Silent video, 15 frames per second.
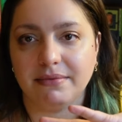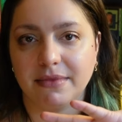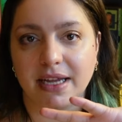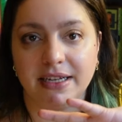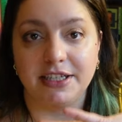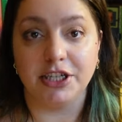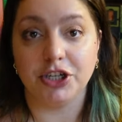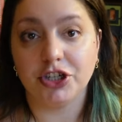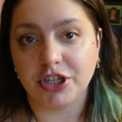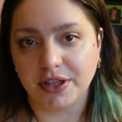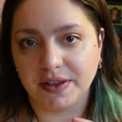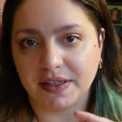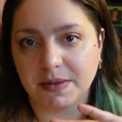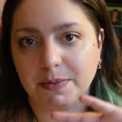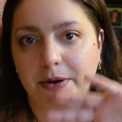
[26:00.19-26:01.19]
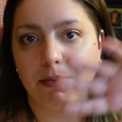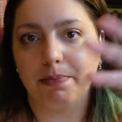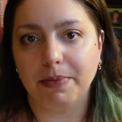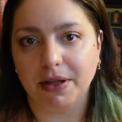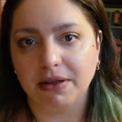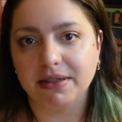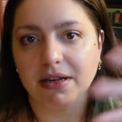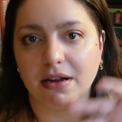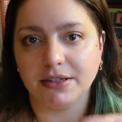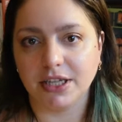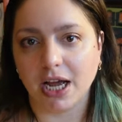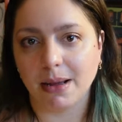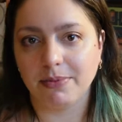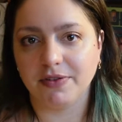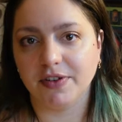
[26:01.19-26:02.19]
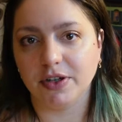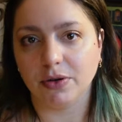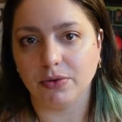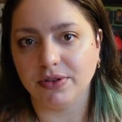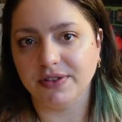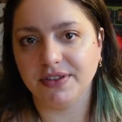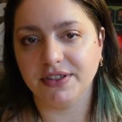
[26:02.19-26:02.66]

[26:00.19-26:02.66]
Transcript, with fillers: addition that's been built on top of an old